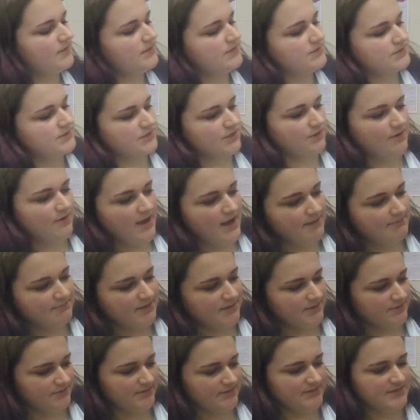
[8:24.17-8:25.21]
So I'm
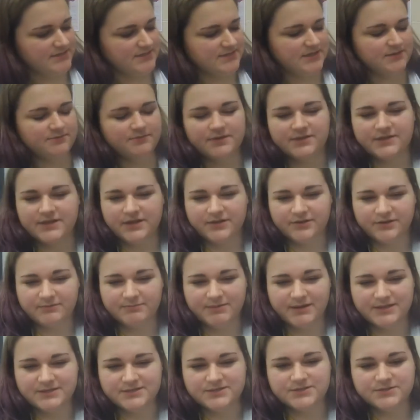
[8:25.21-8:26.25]
coloring this in with colored
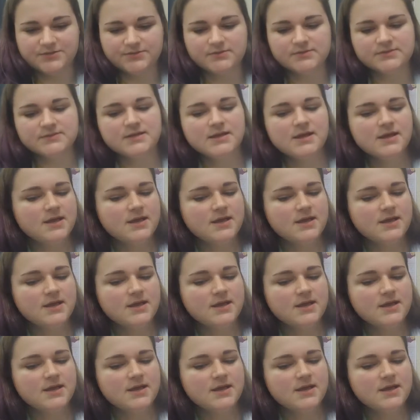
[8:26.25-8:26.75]
pencils.